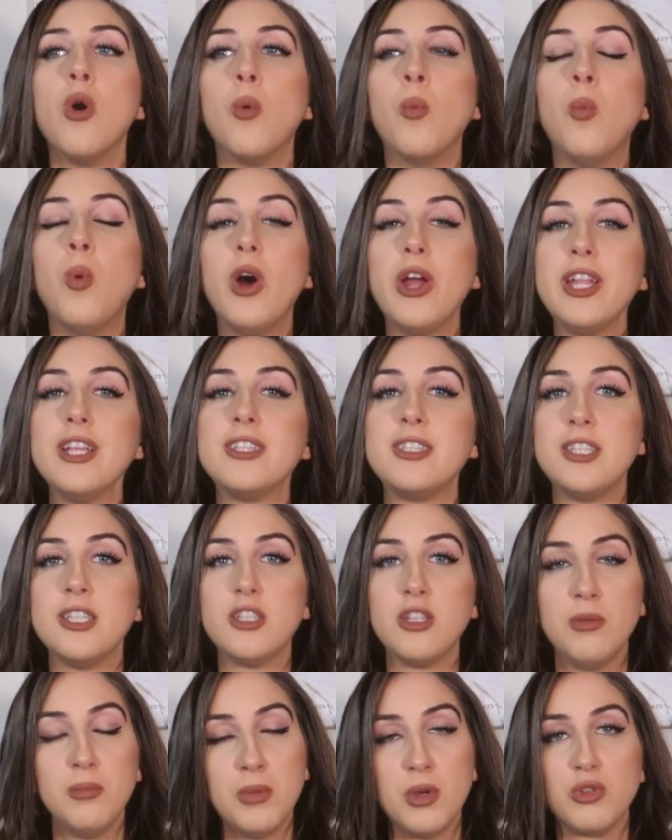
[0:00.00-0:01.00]
what is
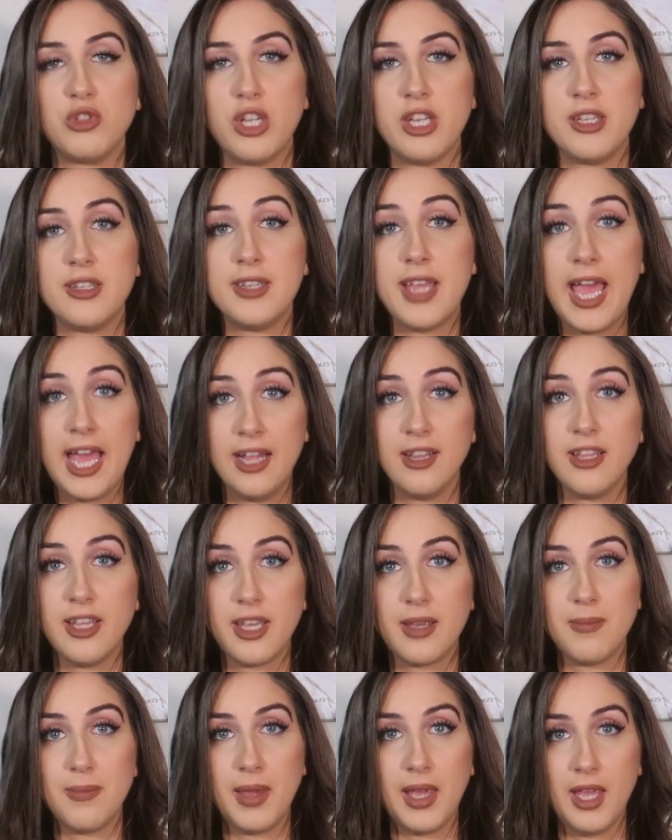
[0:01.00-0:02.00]
this emotion
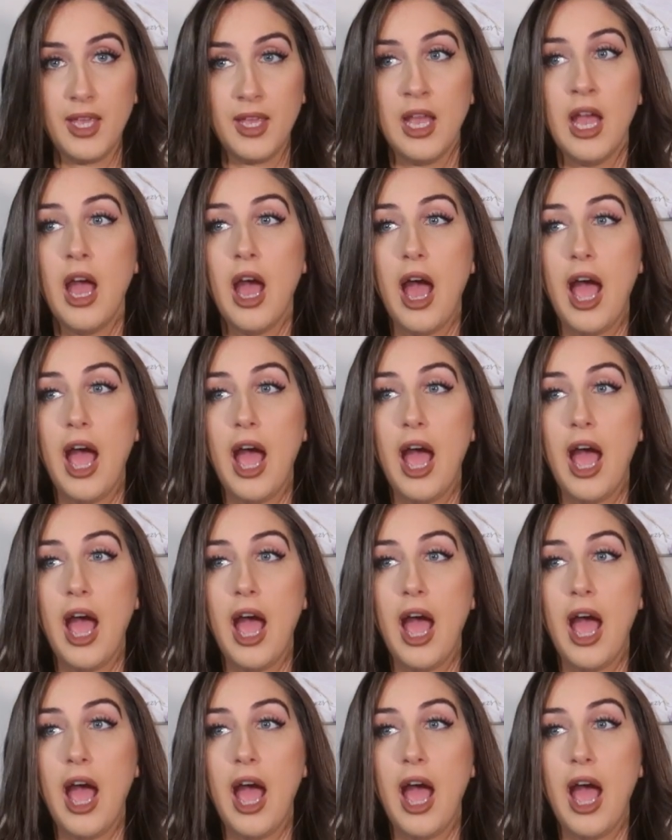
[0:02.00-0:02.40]
telling me?